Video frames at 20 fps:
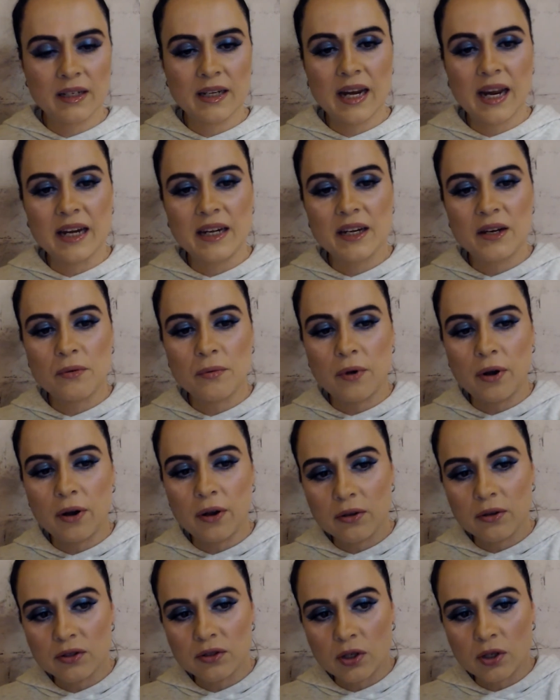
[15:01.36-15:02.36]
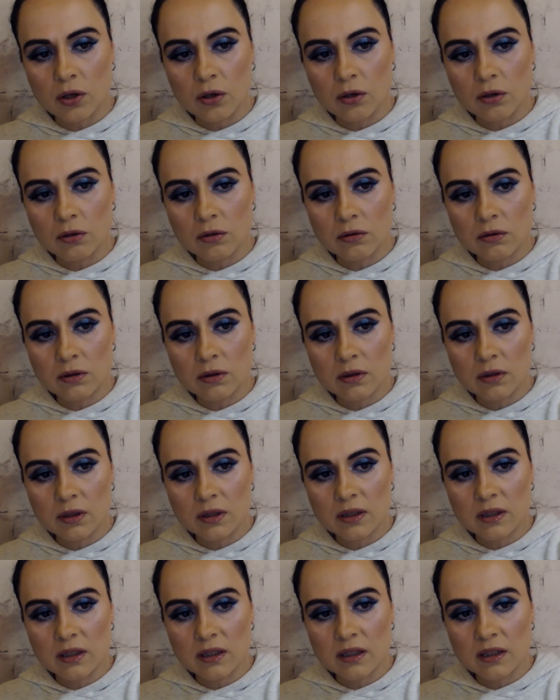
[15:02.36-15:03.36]
Nanny Rose Gold
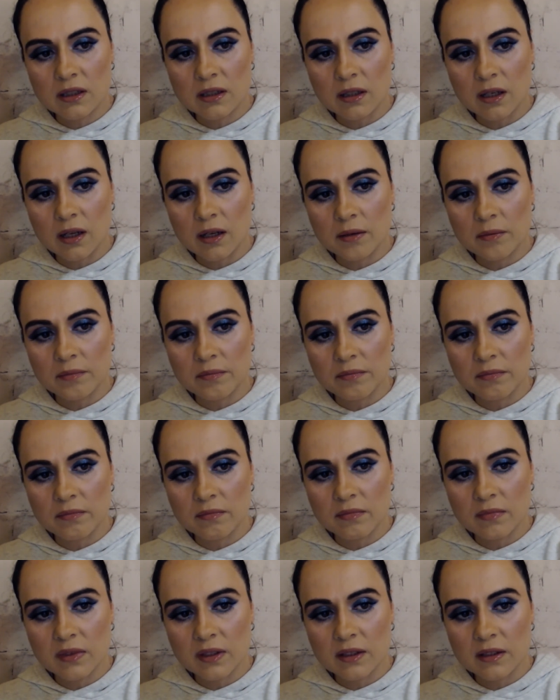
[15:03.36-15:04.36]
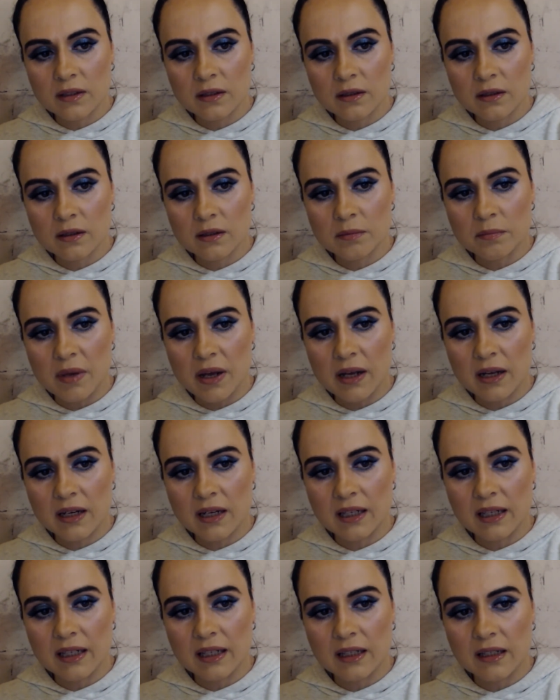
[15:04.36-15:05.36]
is this
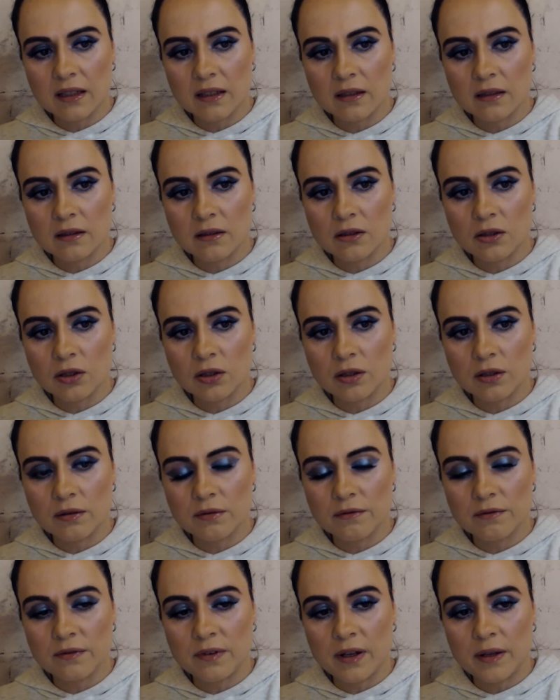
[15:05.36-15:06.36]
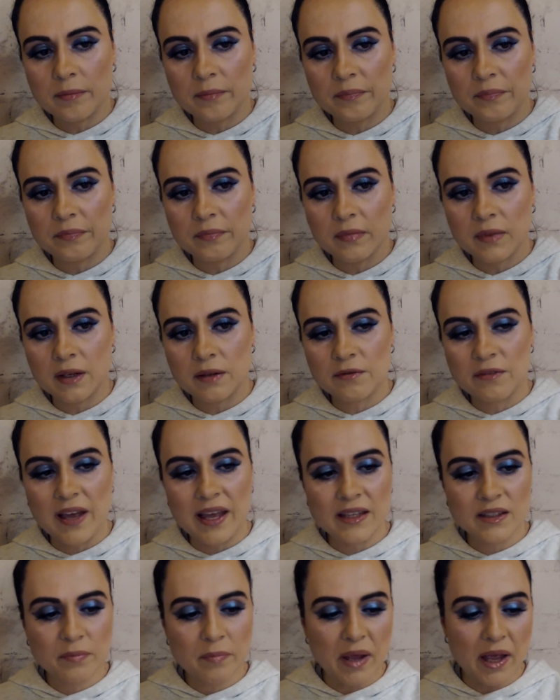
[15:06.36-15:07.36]
sparkling sort of
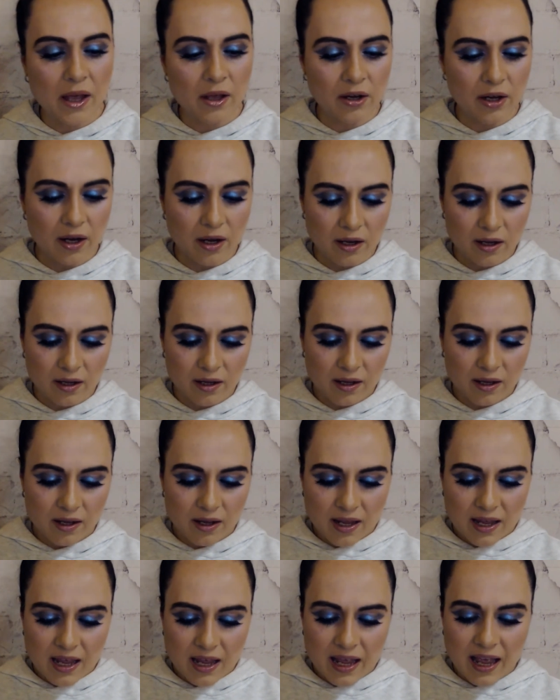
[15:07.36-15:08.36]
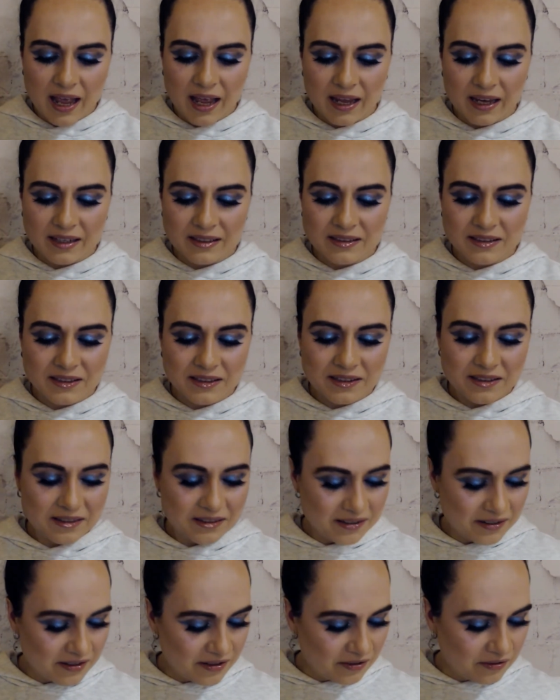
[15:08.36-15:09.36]
face powder. And
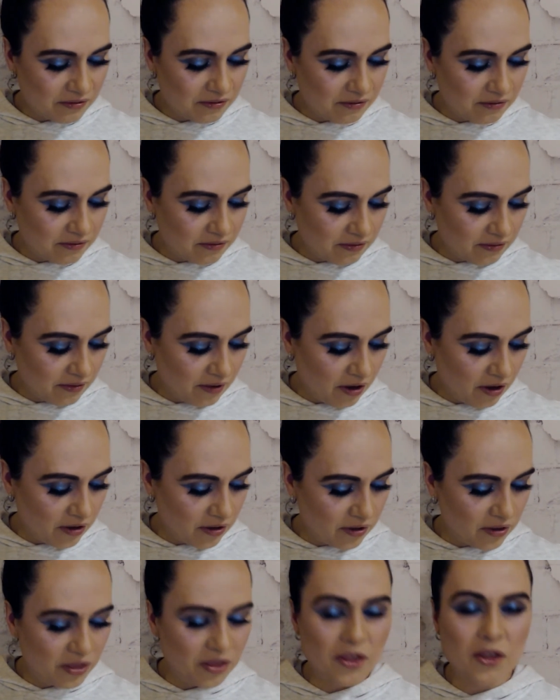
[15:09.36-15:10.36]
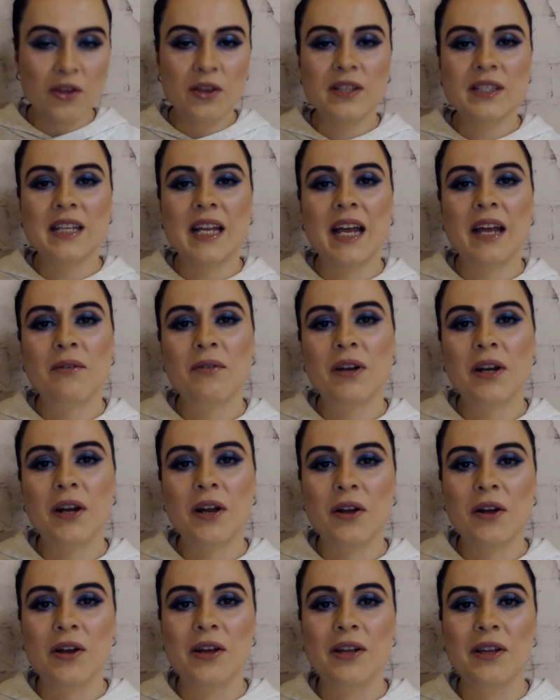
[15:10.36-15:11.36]
on Thursday when I
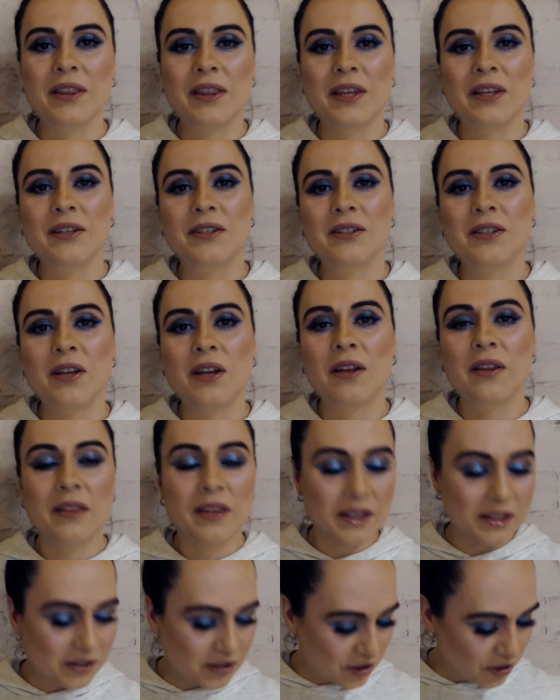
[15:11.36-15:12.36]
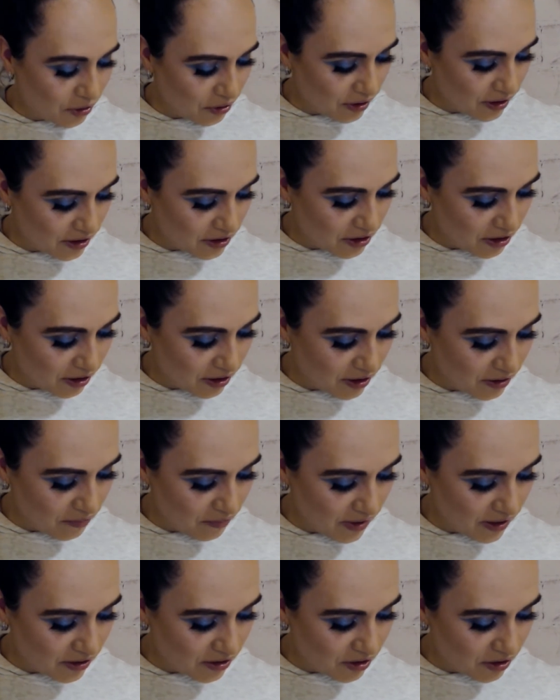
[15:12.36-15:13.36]
got saw the
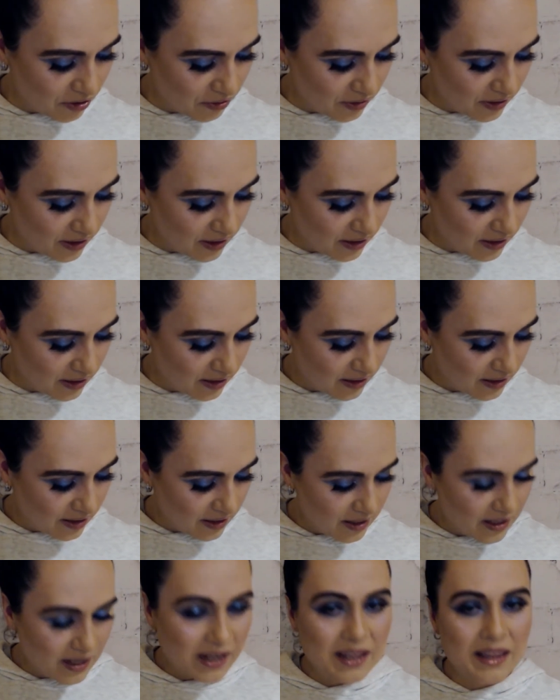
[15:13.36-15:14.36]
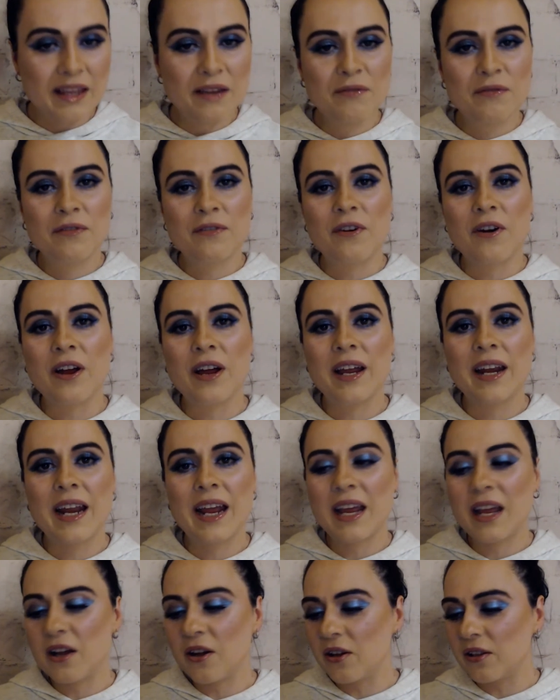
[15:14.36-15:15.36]
documentary, then
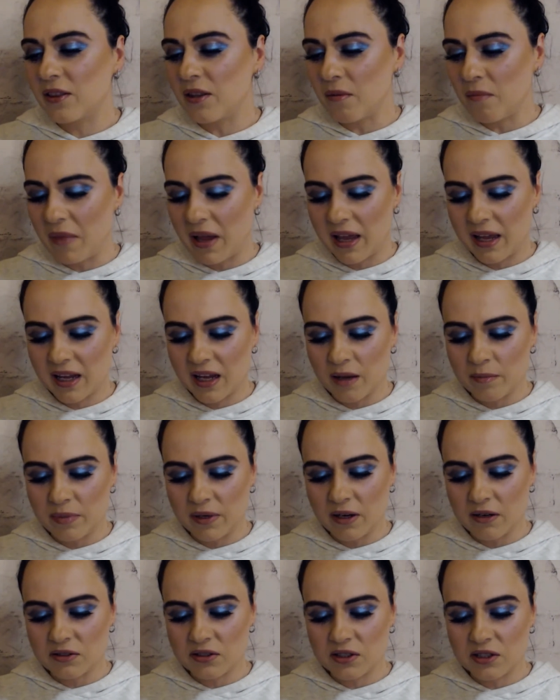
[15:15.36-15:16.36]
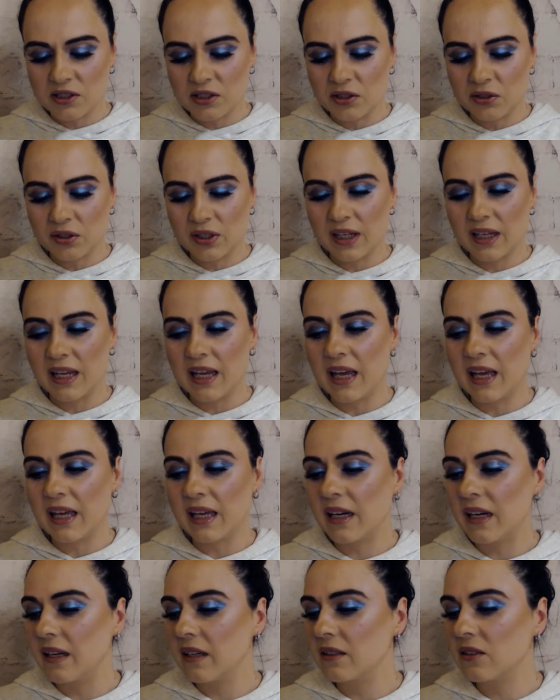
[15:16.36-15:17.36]
Friday I got the makeup and I was just looking at
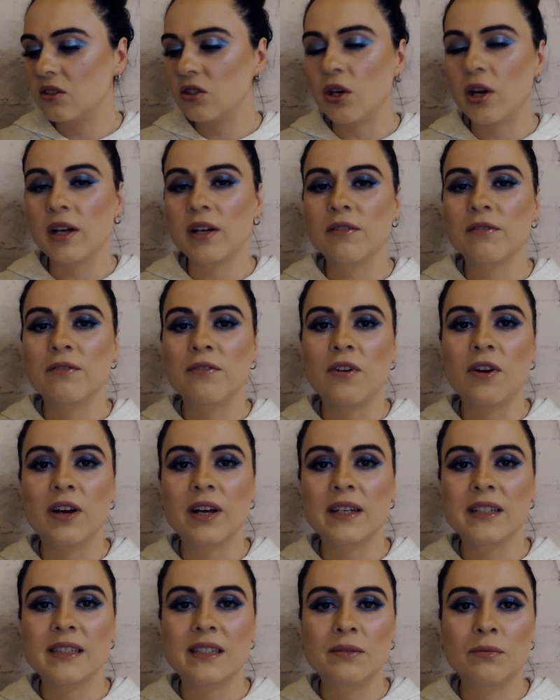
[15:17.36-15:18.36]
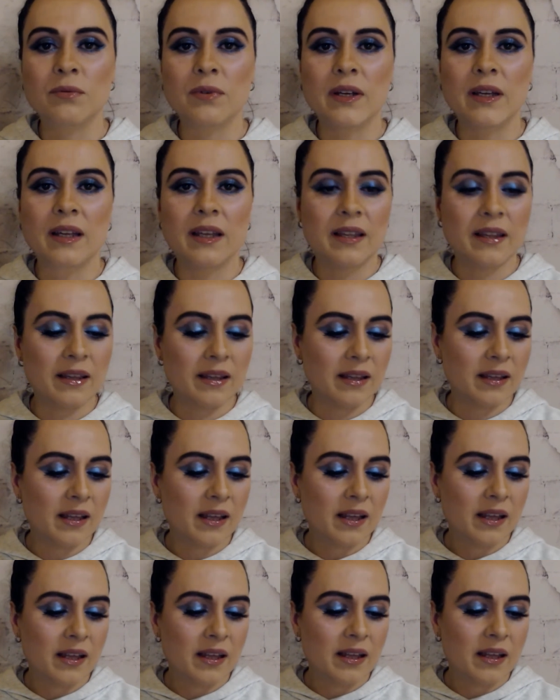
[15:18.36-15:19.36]
it, trying to find where
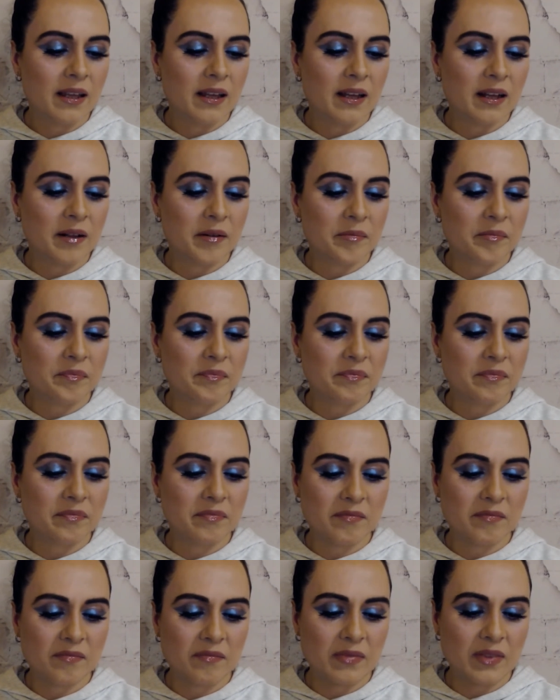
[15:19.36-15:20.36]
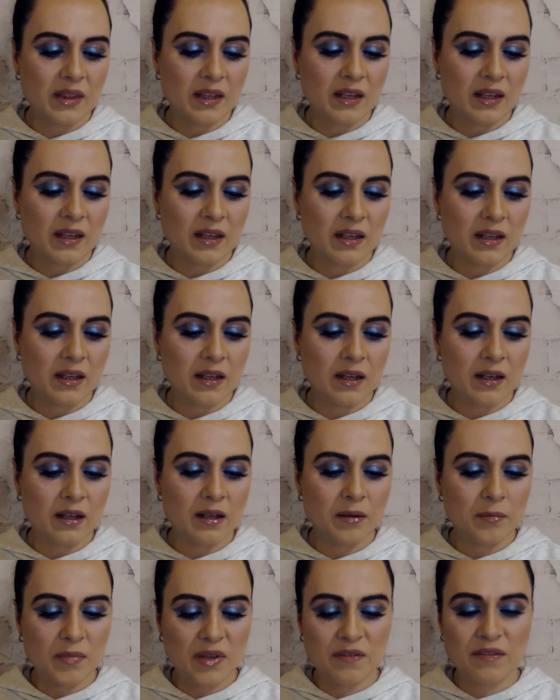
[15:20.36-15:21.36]

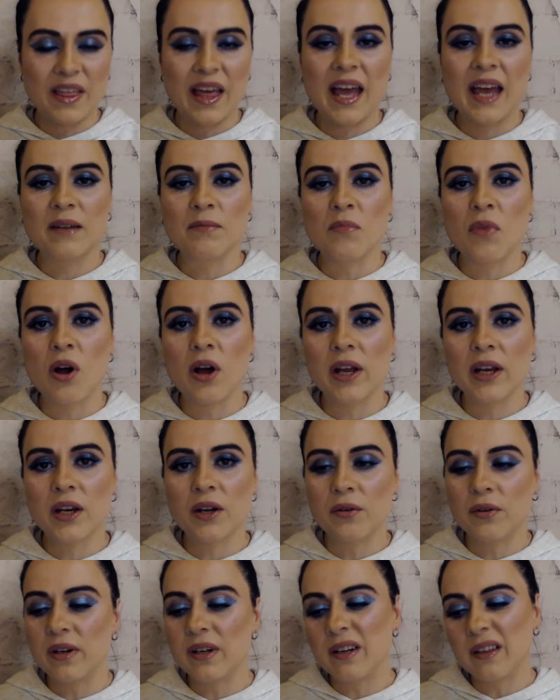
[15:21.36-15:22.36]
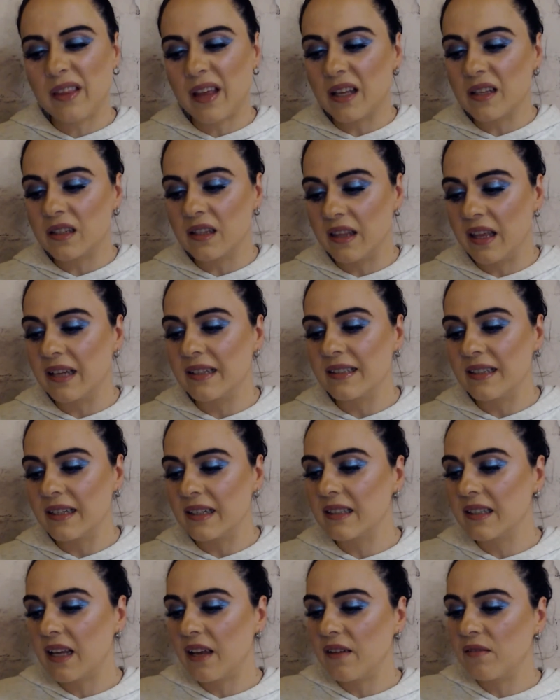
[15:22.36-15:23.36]
if they had mica in it. That
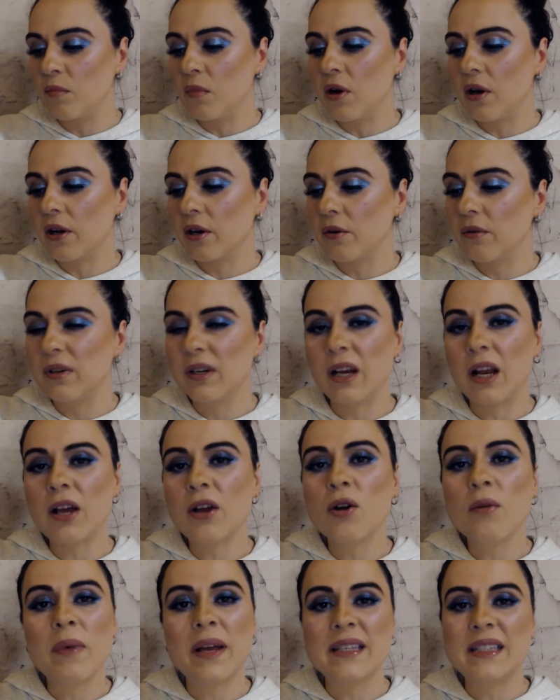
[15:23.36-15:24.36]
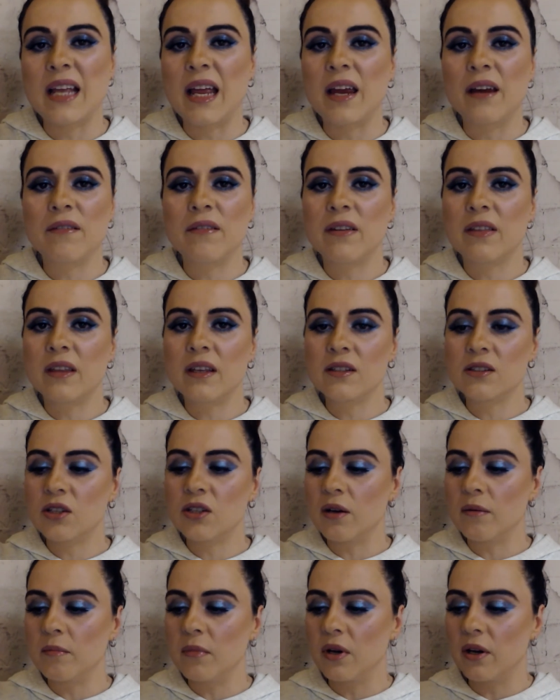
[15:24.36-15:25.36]
does have mica in it. Like almost everything's
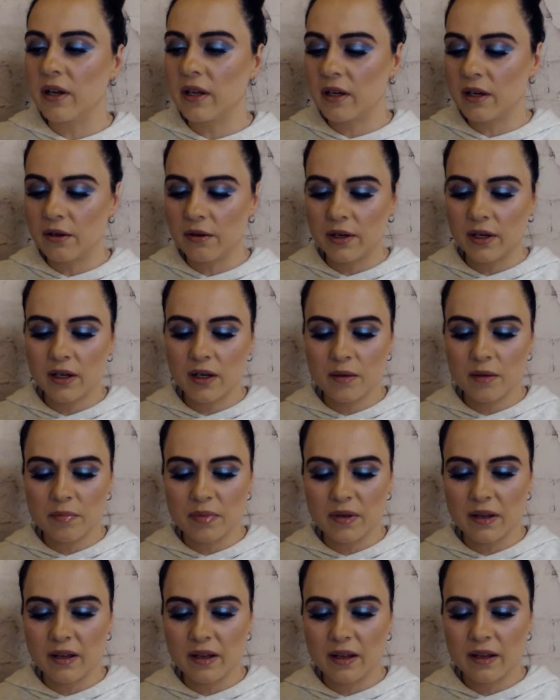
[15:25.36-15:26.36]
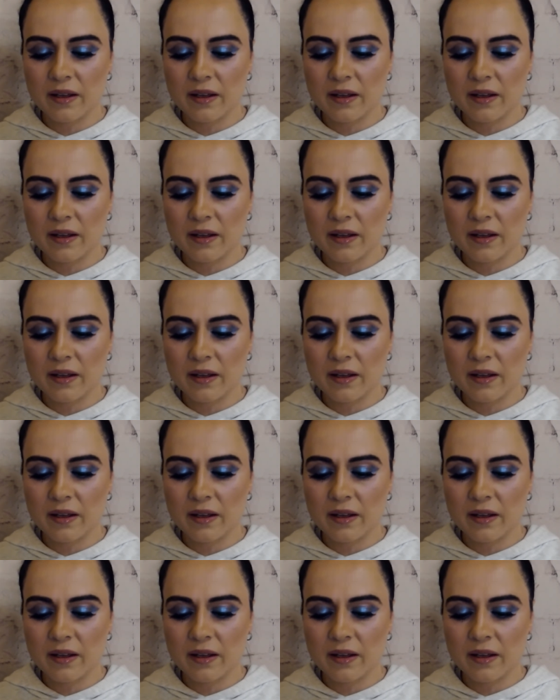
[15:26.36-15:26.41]
got mica in it, but